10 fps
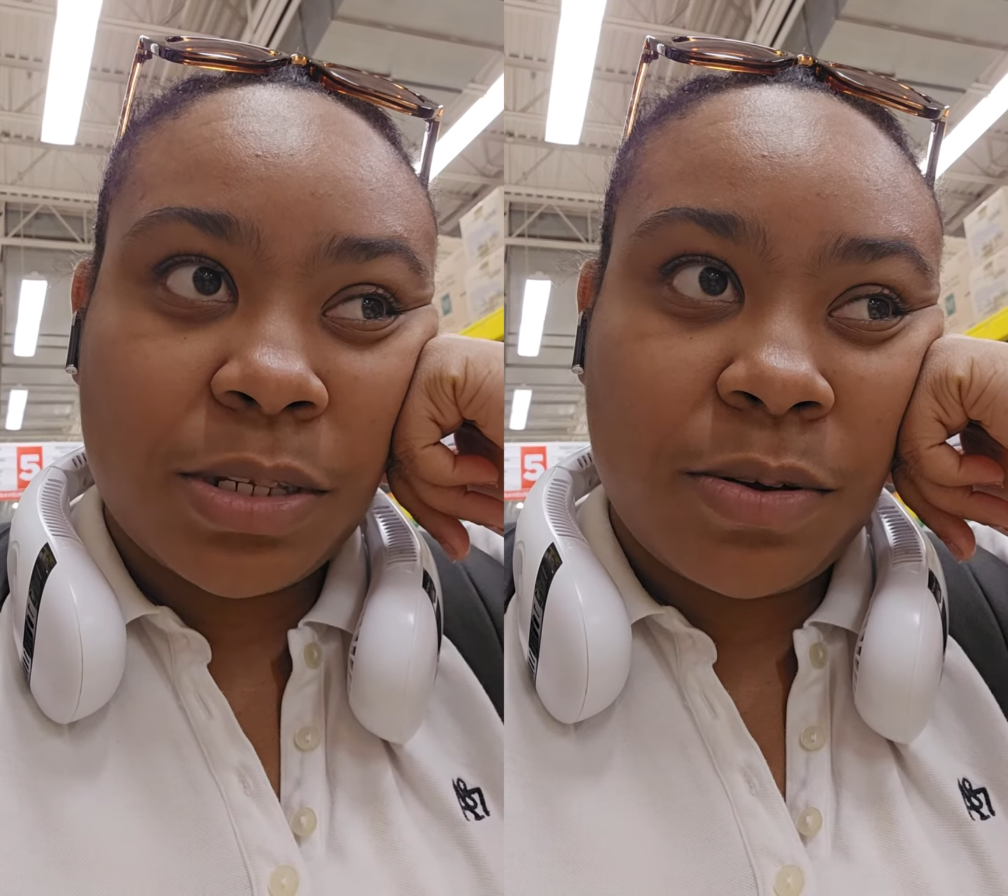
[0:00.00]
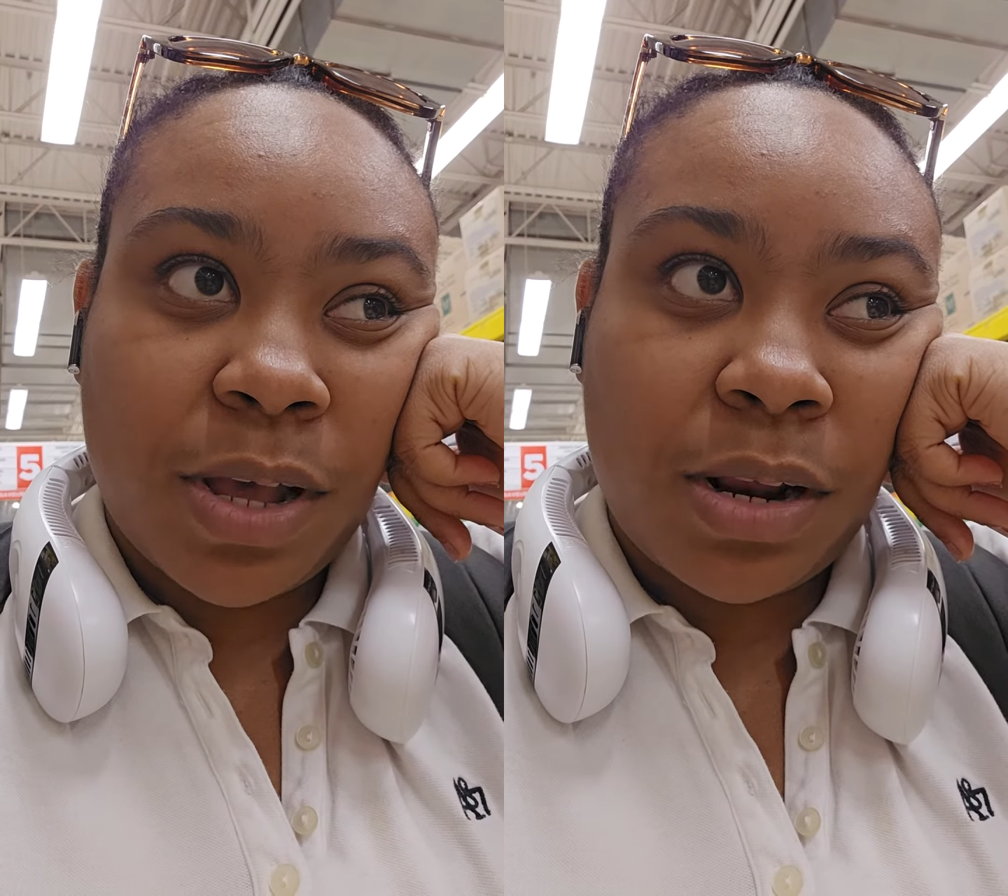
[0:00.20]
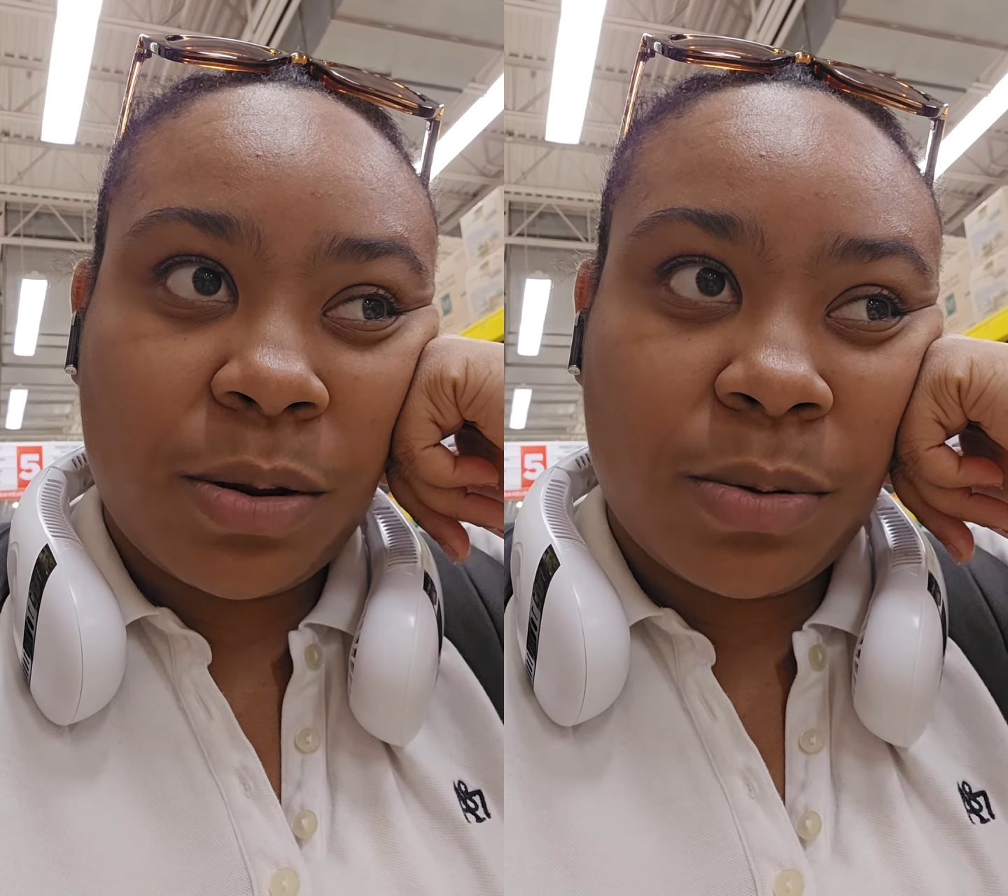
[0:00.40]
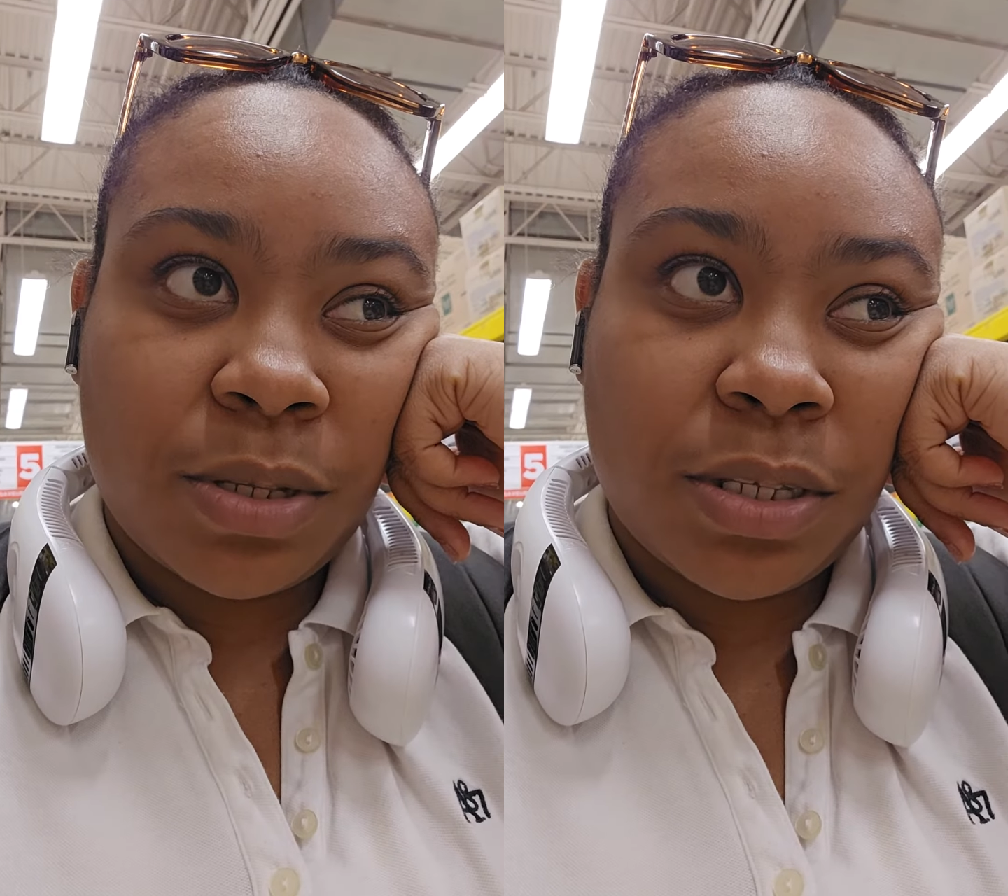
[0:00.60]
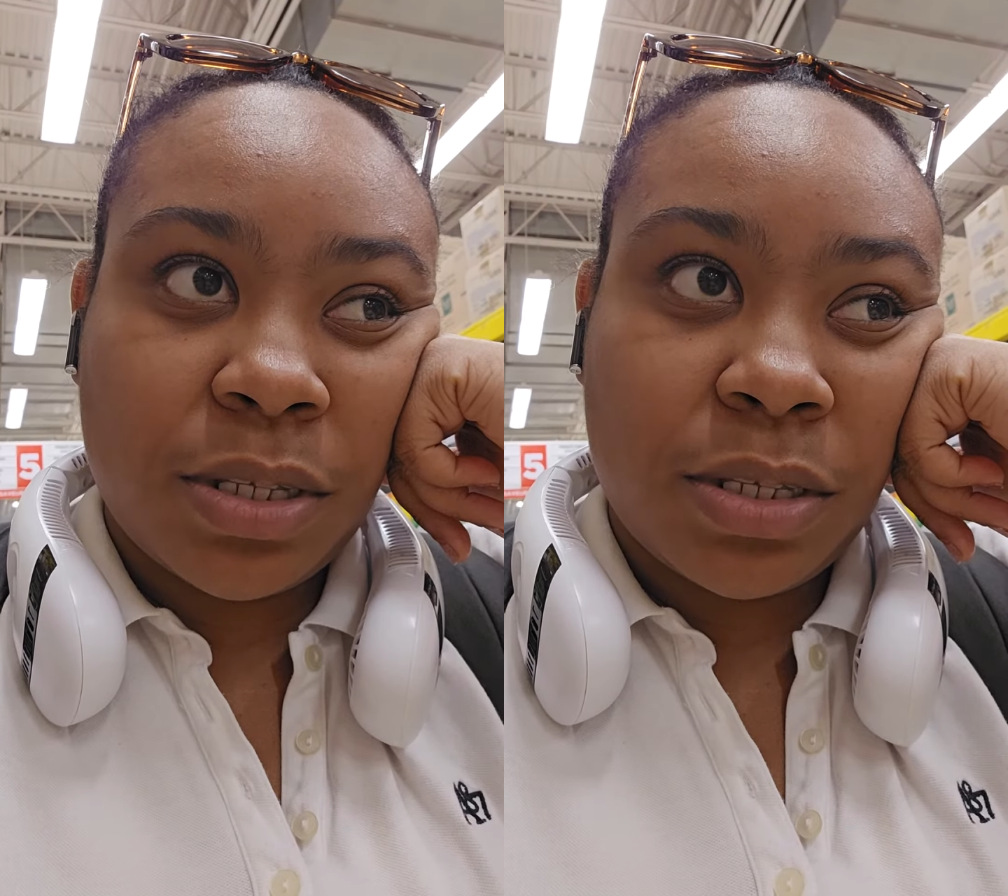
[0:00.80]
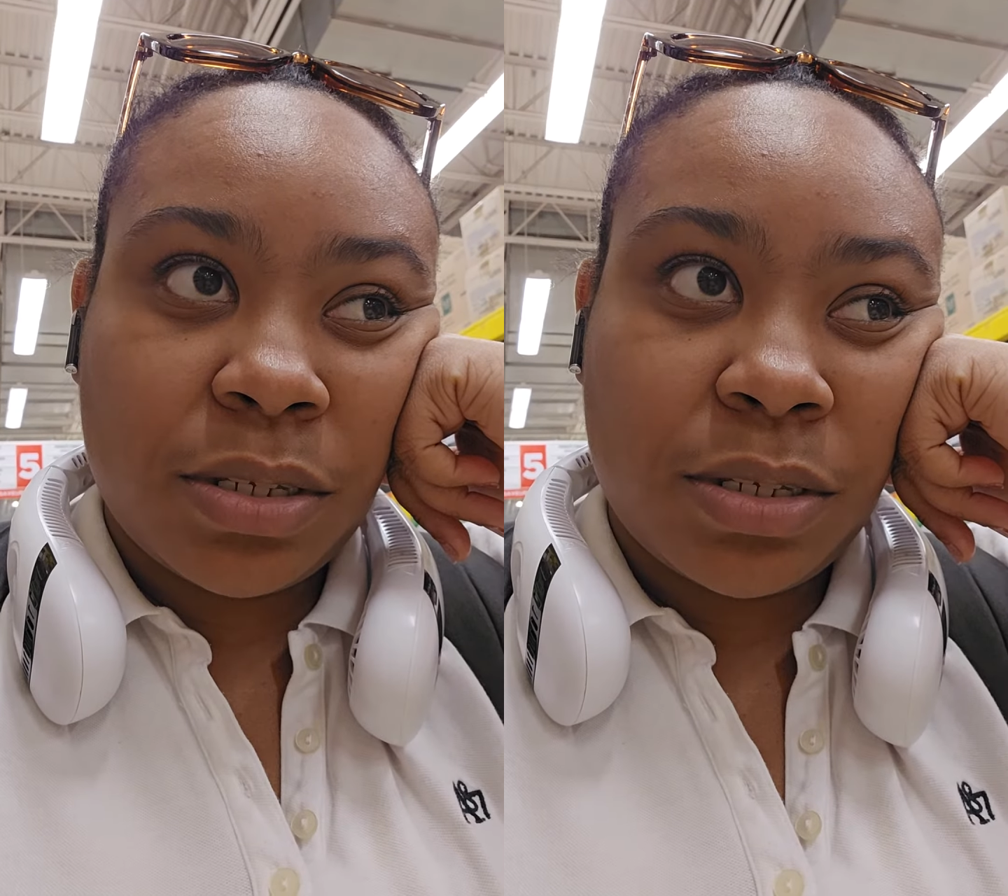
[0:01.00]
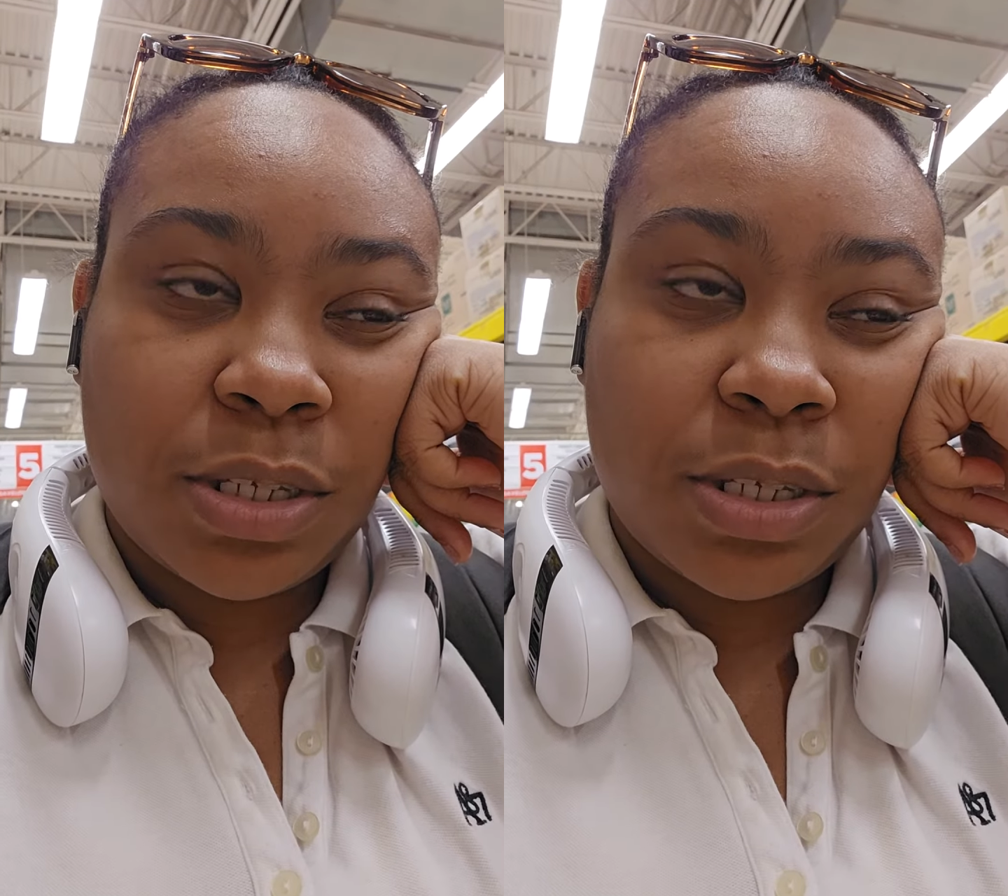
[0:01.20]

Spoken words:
to a close,